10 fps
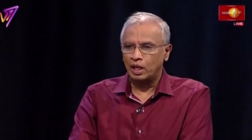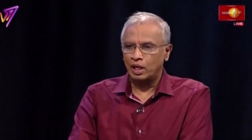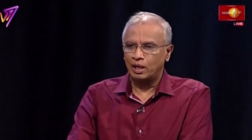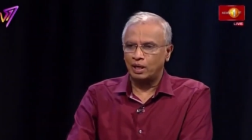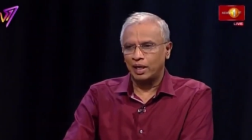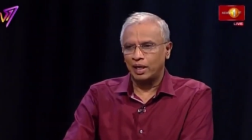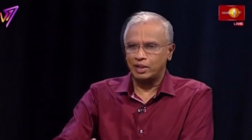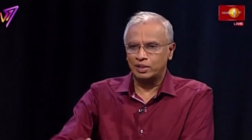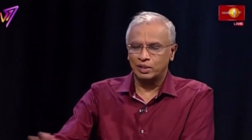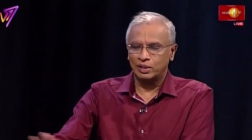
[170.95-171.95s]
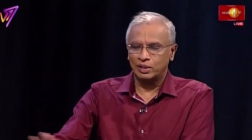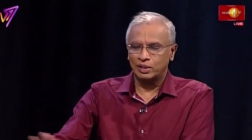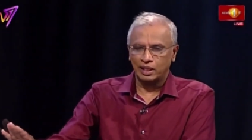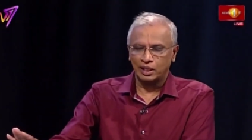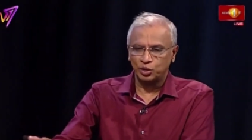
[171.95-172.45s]
Anyways, that's
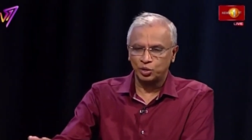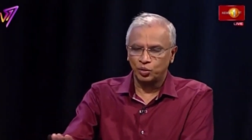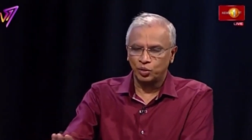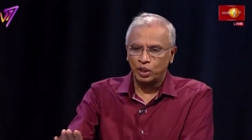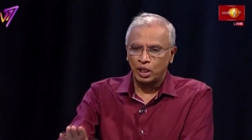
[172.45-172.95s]
another issue.